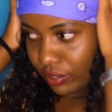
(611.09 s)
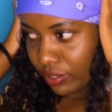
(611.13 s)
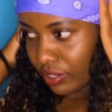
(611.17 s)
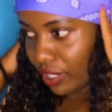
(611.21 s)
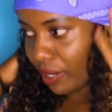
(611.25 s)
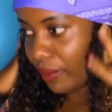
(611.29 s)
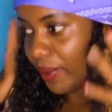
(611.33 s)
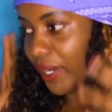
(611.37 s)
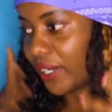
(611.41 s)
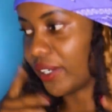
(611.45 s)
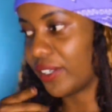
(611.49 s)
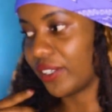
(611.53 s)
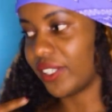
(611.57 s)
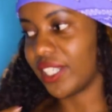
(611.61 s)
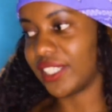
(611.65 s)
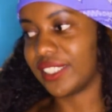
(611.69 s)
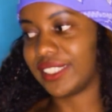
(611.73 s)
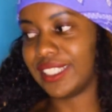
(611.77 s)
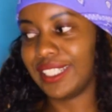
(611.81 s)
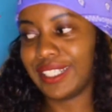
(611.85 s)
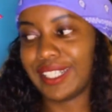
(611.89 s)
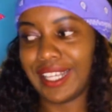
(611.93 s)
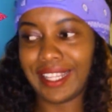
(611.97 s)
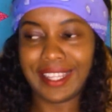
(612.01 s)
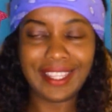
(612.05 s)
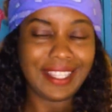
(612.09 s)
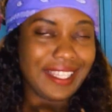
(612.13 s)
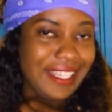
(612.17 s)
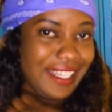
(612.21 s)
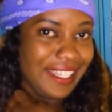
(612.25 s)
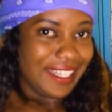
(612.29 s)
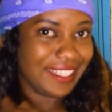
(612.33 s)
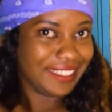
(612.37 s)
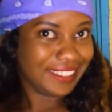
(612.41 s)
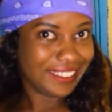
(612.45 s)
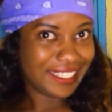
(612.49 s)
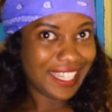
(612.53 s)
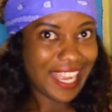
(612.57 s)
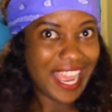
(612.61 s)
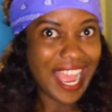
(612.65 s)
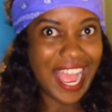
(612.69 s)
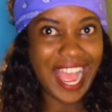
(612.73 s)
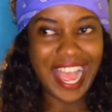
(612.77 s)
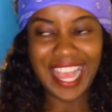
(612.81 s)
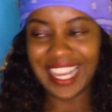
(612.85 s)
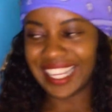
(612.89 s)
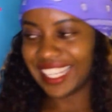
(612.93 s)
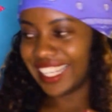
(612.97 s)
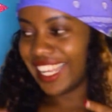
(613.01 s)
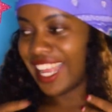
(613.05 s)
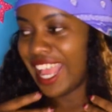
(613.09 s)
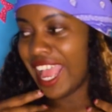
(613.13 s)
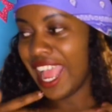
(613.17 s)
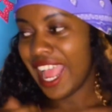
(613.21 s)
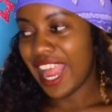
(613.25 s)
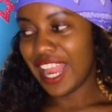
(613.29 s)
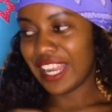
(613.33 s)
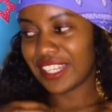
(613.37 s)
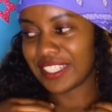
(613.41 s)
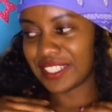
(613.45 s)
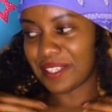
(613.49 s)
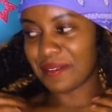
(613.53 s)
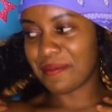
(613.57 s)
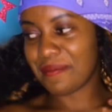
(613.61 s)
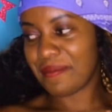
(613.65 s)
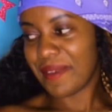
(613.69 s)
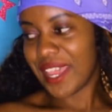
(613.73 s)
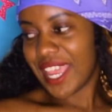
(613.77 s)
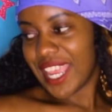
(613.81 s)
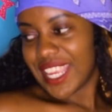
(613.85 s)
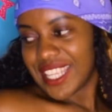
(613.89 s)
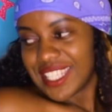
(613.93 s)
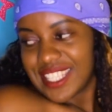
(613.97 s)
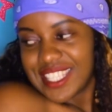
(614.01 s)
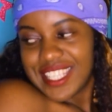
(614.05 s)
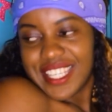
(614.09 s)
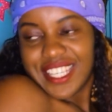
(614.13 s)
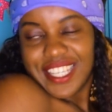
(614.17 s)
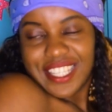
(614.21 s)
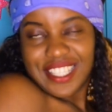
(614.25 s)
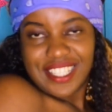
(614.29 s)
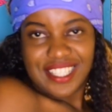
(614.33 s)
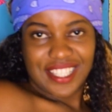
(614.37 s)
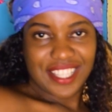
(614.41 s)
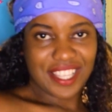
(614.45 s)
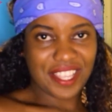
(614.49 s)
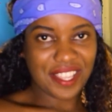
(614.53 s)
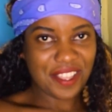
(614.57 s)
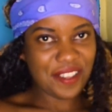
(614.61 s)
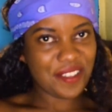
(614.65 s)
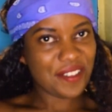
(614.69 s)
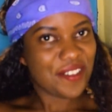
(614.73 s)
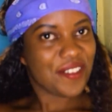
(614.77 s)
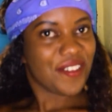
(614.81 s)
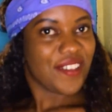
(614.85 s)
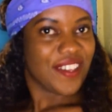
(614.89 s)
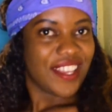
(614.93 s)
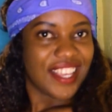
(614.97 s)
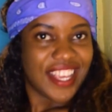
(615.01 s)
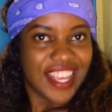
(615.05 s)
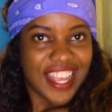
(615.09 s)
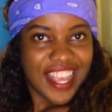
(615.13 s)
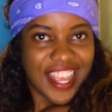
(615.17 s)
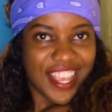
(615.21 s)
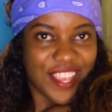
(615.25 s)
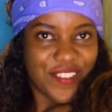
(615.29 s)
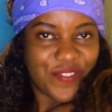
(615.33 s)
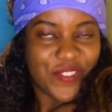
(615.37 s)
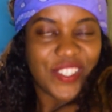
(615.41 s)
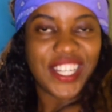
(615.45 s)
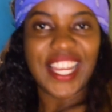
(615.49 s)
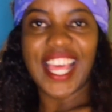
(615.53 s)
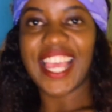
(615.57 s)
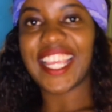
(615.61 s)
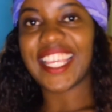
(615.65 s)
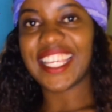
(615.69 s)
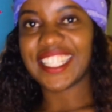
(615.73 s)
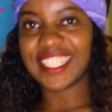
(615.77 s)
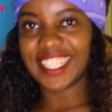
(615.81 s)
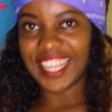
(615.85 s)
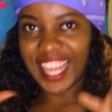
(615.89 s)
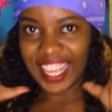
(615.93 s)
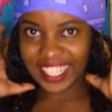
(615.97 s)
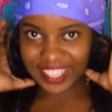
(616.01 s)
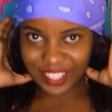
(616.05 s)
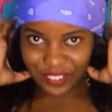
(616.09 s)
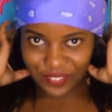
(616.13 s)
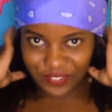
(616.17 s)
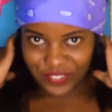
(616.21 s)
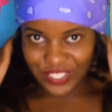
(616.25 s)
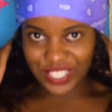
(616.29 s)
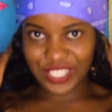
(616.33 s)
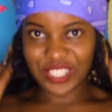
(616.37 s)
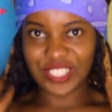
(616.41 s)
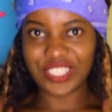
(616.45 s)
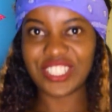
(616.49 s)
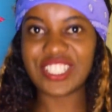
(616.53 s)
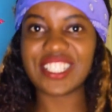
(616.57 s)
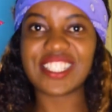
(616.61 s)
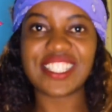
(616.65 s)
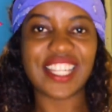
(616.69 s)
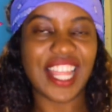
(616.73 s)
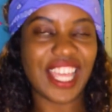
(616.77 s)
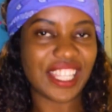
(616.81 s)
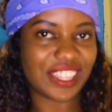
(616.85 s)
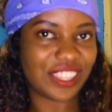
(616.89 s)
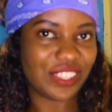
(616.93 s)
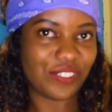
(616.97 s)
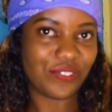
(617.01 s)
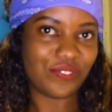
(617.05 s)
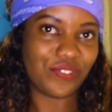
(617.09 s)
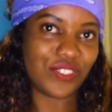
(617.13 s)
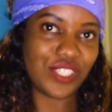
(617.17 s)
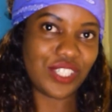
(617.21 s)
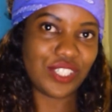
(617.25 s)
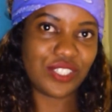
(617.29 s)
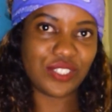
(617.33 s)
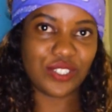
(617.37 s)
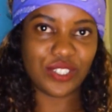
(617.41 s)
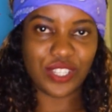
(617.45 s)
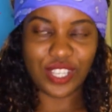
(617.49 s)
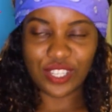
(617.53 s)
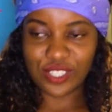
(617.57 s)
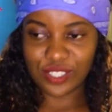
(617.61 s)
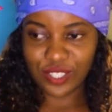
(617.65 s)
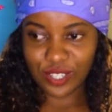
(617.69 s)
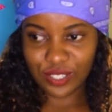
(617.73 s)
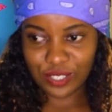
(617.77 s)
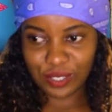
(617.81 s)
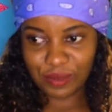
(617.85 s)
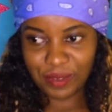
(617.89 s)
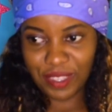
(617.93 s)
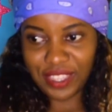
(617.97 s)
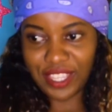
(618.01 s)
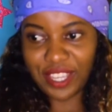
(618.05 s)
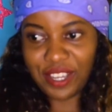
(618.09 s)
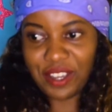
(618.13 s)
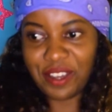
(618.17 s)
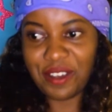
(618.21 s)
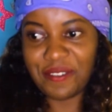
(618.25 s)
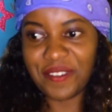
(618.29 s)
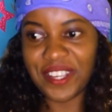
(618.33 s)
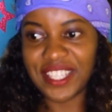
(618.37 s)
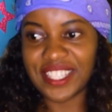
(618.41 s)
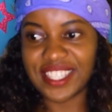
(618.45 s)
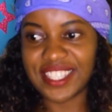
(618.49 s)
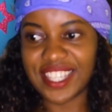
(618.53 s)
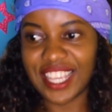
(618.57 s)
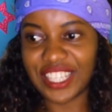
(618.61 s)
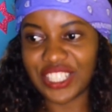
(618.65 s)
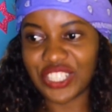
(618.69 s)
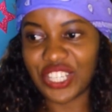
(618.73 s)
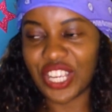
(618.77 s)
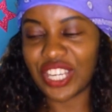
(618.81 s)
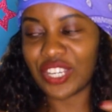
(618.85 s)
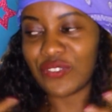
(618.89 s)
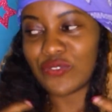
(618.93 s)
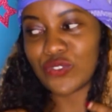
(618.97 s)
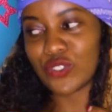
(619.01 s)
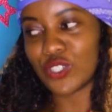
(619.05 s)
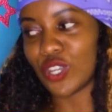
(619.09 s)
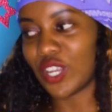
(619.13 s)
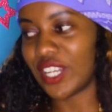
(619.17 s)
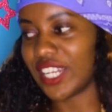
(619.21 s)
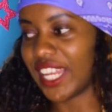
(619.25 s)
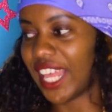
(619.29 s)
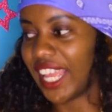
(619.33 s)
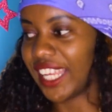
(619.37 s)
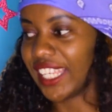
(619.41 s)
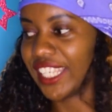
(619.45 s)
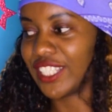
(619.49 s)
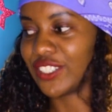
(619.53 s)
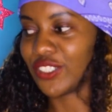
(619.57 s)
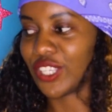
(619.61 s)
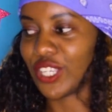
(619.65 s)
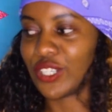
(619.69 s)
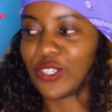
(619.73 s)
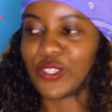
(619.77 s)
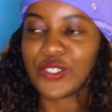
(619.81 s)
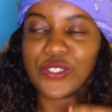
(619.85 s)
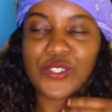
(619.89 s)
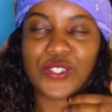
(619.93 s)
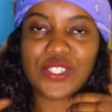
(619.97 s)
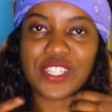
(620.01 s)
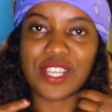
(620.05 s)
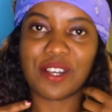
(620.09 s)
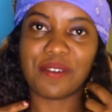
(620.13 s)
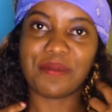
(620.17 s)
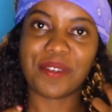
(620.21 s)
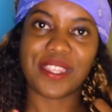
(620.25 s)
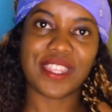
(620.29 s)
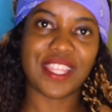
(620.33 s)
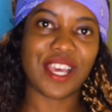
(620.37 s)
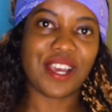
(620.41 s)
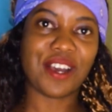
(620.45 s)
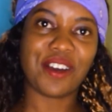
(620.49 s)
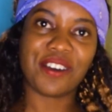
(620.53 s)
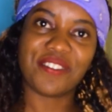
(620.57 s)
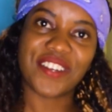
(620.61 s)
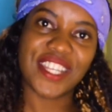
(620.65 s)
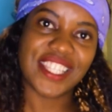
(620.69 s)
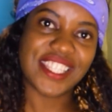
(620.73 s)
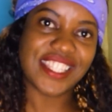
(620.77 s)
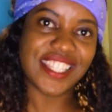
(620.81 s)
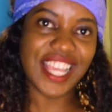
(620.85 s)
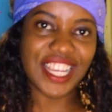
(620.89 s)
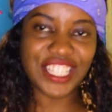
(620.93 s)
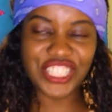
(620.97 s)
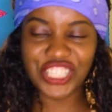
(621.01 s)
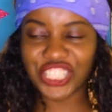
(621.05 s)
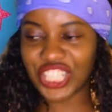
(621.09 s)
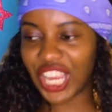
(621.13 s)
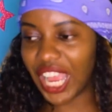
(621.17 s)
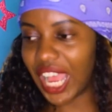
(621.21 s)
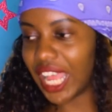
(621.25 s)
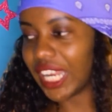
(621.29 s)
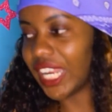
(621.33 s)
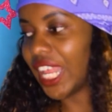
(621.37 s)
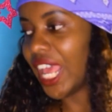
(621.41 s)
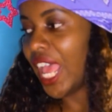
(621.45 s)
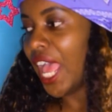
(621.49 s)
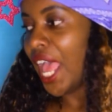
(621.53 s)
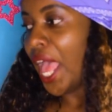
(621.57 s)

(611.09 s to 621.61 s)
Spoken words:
Oh my goodness, look at that. Looks amazing. If you like it, like the video, just like the video. You can talk to me in the comment section. If you don't like it, you can also tell me in the comment section.